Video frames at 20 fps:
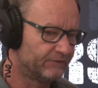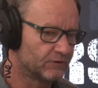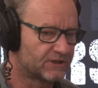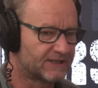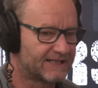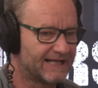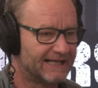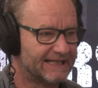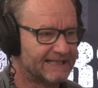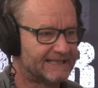Neville
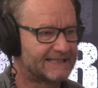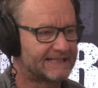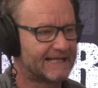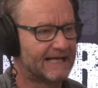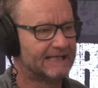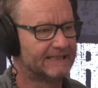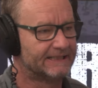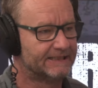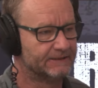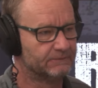Scully
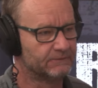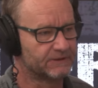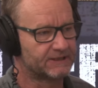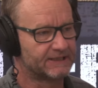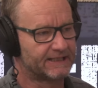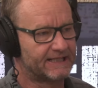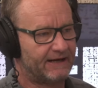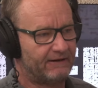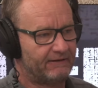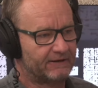Scullion was
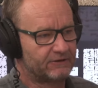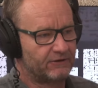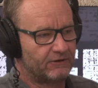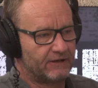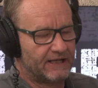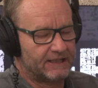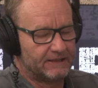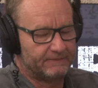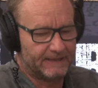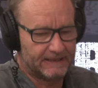the character. I
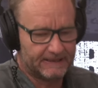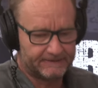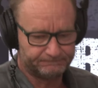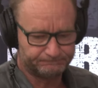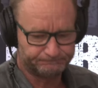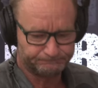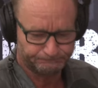and it's.